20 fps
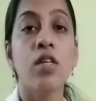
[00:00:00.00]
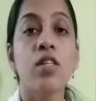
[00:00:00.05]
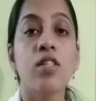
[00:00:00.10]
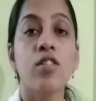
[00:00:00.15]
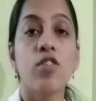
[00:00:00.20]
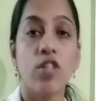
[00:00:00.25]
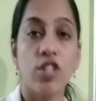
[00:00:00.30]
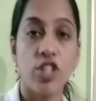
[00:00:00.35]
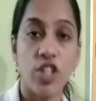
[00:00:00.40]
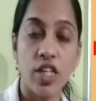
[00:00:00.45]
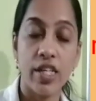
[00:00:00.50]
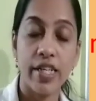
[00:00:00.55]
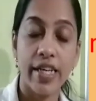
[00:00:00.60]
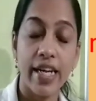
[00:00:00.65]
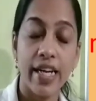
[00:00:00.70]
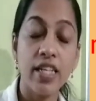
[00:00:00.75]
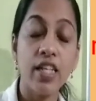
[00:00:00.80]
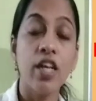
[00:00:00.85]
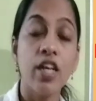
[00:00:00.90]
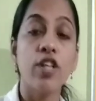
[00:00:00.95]
So
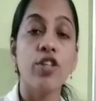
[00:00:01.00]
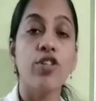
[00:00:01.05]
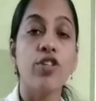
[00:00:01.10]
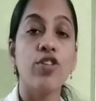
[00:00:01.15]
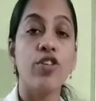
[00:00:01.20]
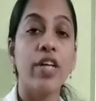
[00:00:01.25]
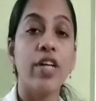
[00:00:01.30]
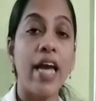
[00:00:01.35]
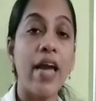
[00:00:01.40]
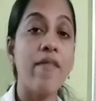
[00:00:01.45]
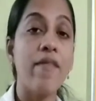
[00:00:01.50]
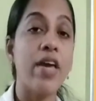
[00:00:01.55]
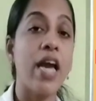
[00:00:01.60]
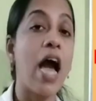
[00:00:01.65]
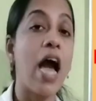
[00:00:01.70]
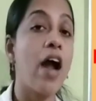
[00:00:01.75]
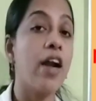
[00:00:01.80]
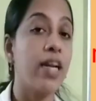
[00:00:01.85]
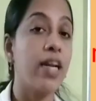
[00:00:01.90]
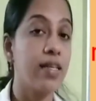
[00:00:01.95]
children, today we
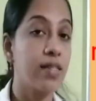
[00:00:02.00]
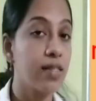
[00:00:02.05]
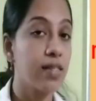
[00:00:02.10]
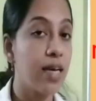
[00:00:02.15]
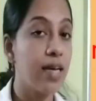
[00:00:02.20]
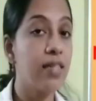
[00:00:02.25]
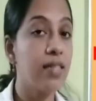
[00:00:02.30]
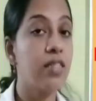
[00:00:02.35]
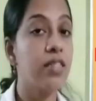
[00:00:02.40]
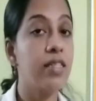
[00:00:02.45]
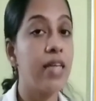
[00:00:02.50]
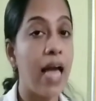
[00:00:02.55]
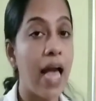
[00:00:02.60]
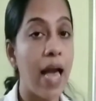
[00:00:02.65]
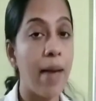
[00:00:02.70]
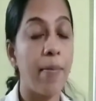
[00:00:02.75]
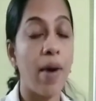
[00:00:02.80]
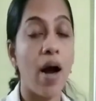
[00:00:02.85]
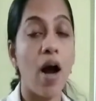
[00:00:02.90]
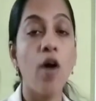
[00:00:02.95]
have discussed
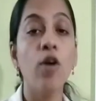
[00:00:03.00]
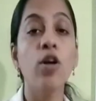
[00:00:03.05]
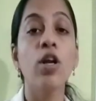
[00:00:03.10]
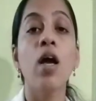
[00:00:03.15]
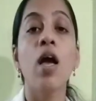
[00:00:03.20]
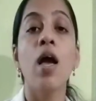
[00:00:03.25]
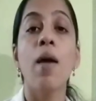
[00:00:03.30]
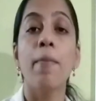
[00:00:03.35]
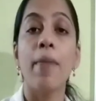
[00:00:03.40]
about